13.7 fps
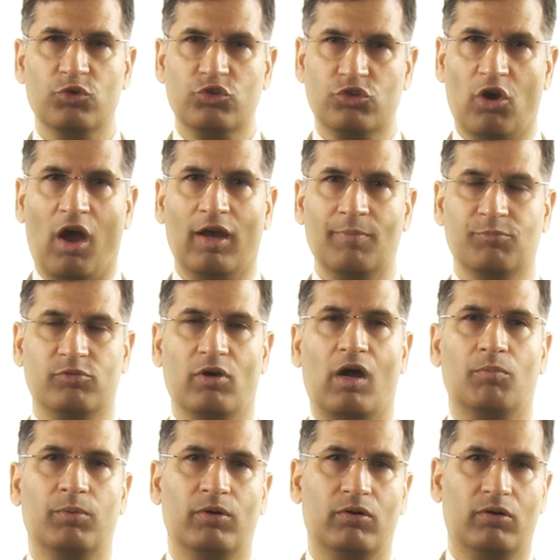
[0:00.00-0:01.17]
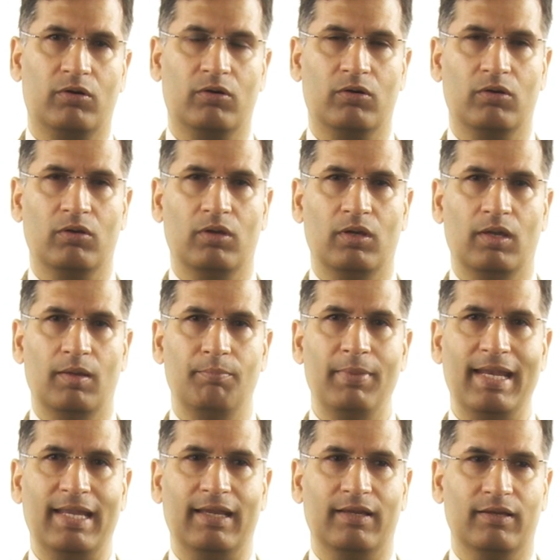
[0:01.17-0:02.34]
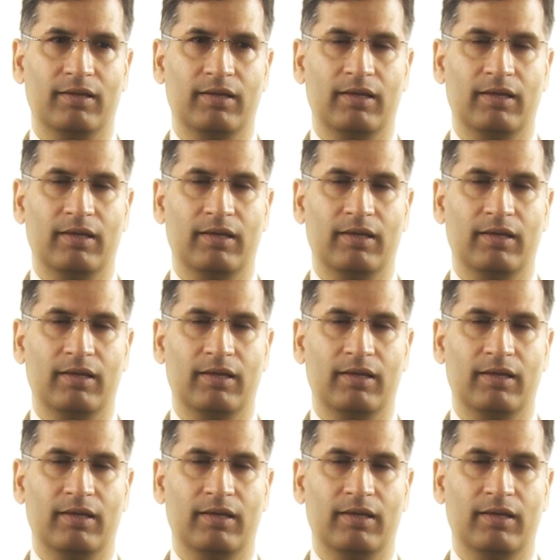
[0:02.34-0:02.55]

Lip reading: shock absorber. Meaning,